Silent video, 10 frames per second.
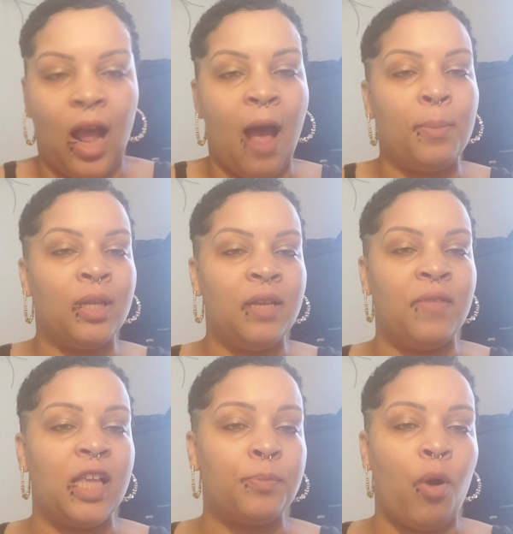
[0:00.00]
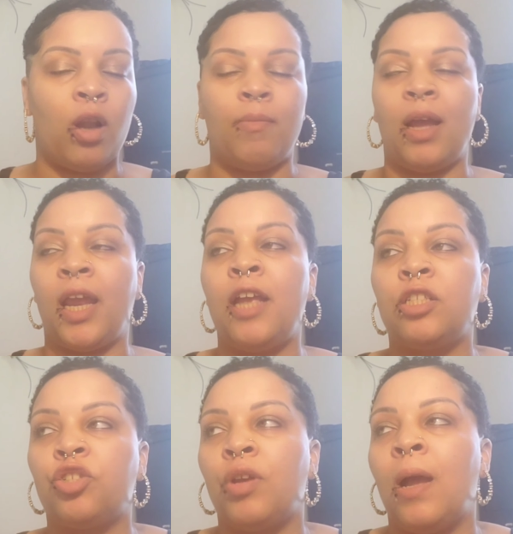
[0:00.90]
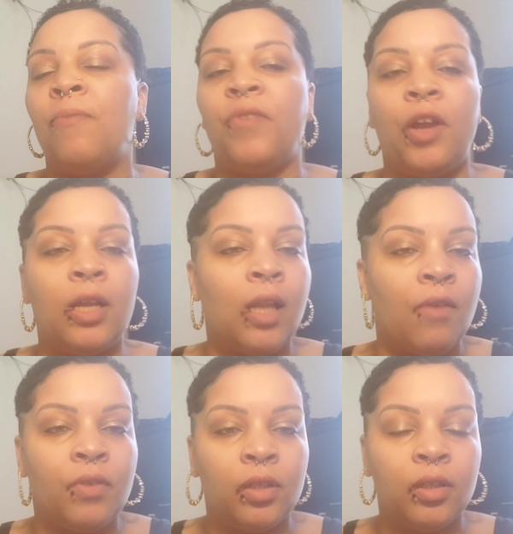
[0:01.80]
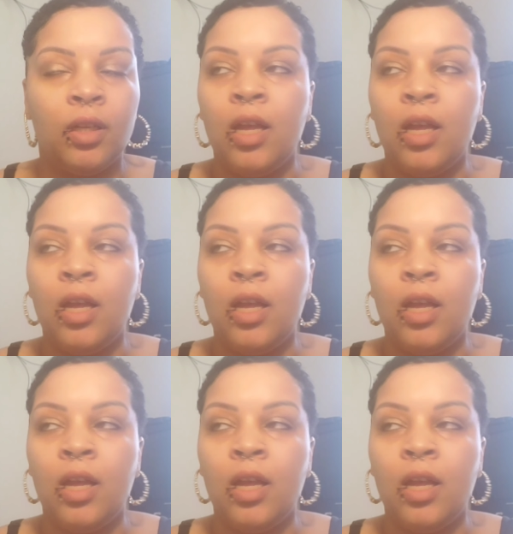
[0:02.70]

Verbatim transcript: I believe that's part of my cancer trait. I'm very loving.